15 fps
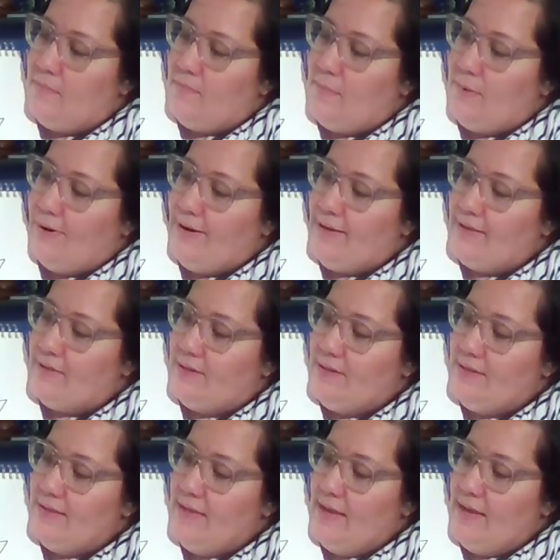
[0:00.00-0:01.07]
markings on
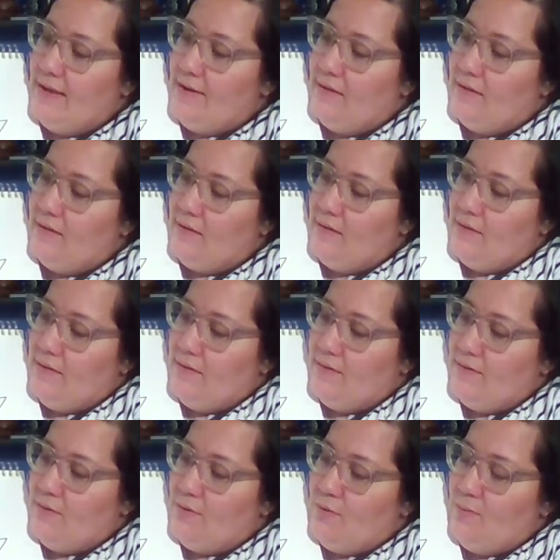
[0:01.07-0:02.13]
his head.
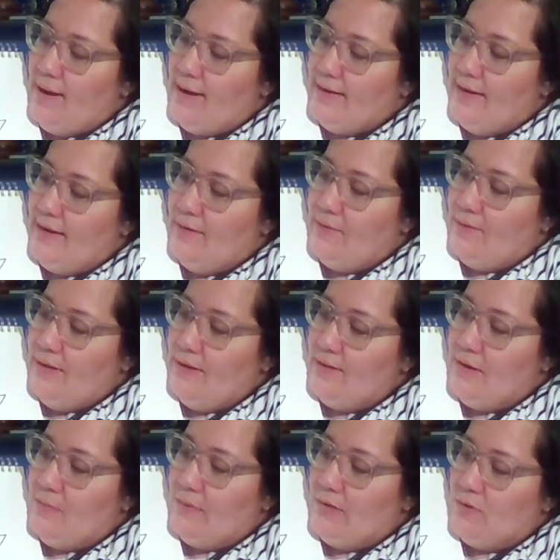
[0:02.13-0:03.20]
So the rectangle here
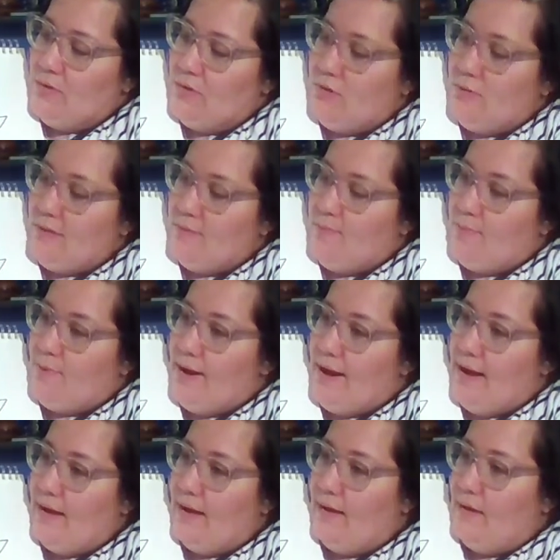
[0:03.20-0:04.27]
that we drew is
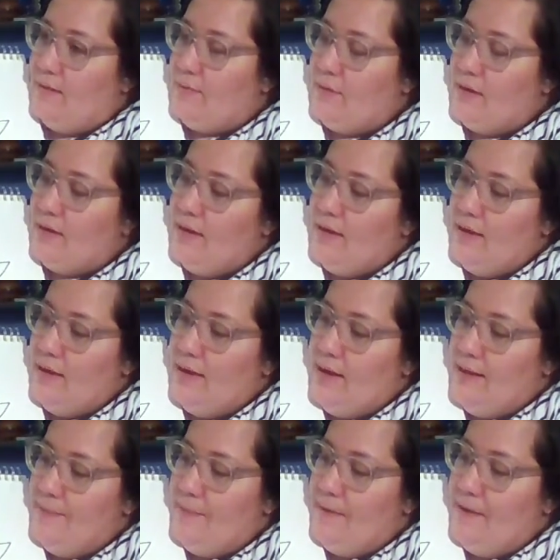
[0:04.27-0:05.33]
brown.
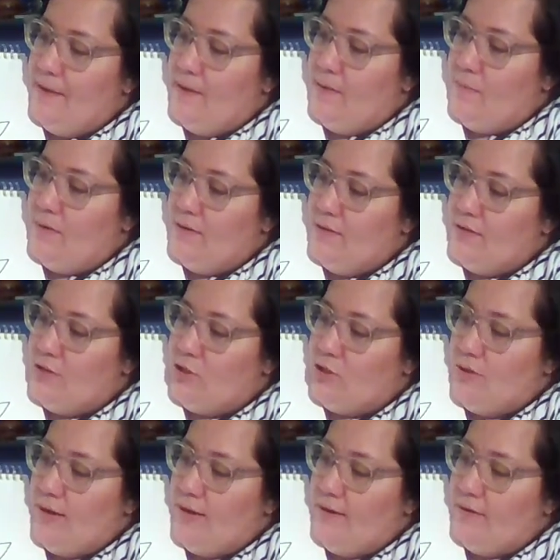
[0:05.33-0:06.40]
And then one of these
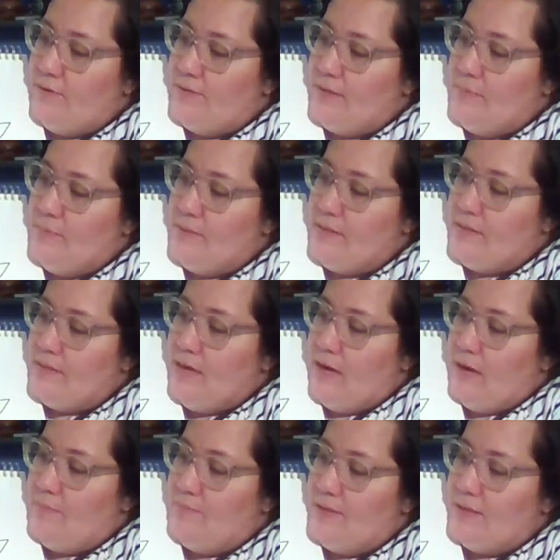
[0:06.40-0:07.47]
triangles up at the
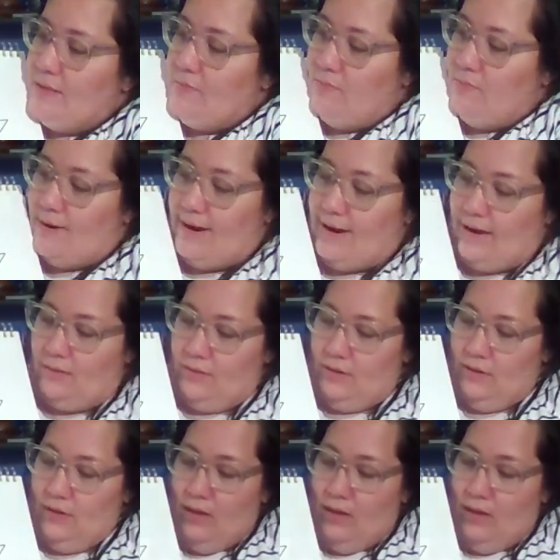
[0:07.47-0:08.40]
top is brown.